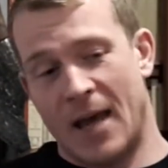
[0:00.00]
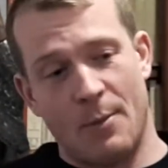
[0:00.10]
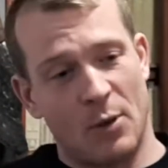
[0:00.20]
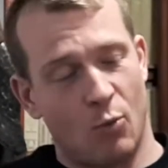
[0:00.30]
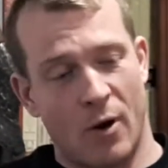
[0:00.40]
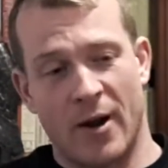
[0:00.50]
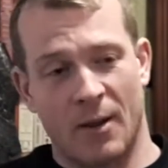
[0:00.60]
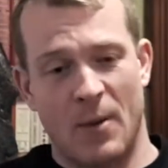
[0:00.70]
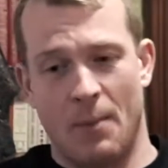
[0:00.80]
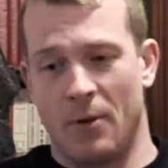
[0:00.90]
I've been
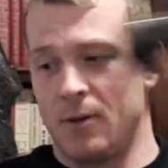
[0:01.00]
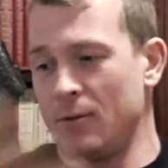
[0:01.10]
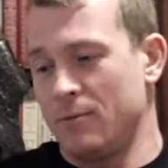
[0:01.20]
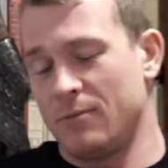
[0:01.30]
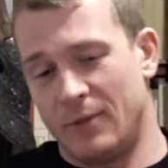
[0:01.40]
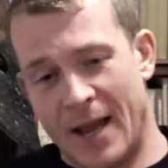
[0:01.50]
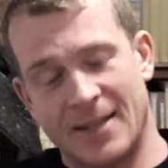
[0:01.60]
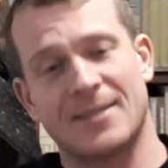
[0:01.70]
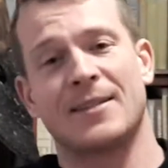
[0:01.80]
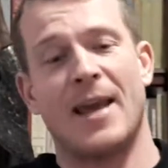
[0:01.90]
warning people,
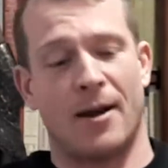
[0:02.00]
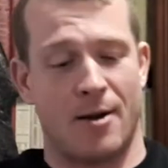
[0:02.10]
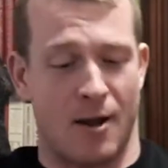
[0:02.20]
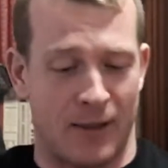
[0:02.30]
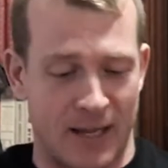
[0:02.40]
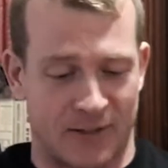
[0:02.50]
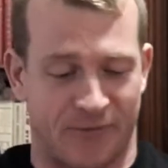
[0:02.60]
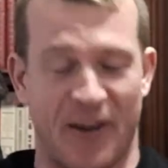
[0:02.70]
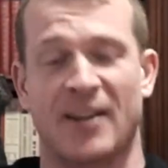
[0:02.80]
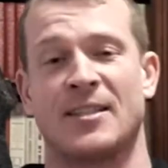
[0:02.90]
let's get it on, let's
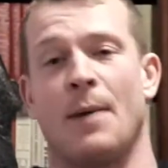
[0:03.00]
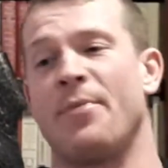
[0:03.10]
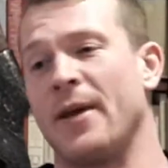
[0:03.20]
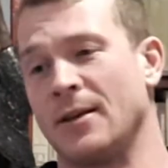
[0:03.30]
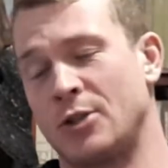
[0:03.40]
fix something.